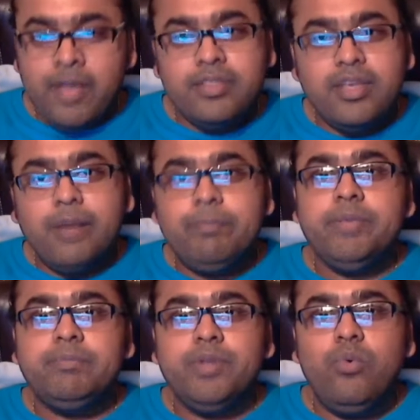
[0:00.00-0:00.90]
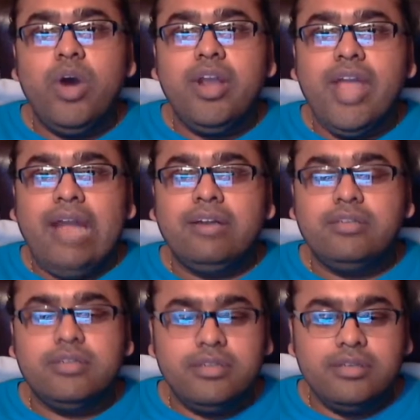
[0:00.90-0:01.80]
There are people who are
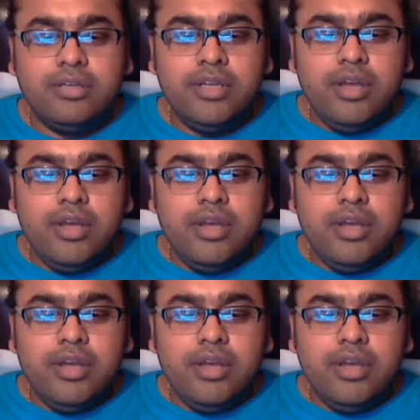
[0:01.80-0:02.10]
actor,